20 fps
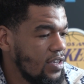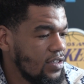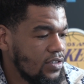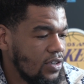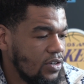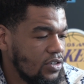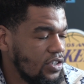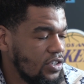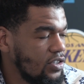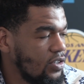
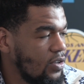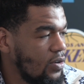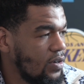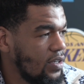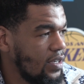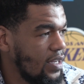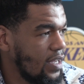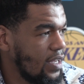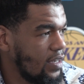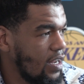So just
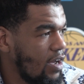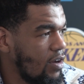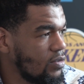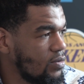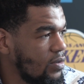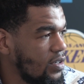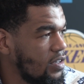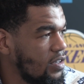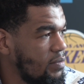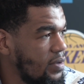knowing that that
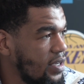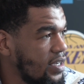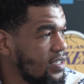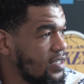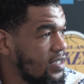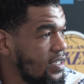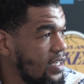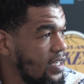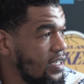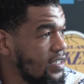was one of the
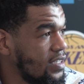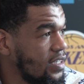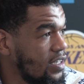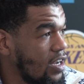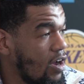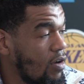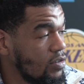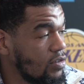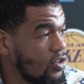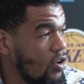biggest things,
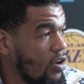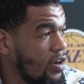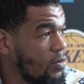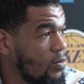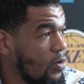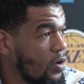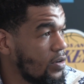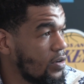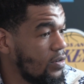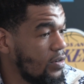and I was already
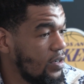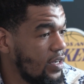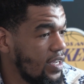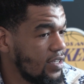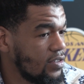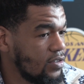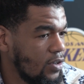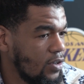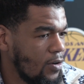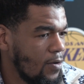working on
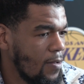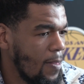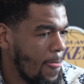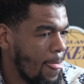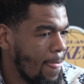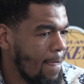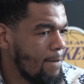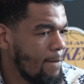that. So,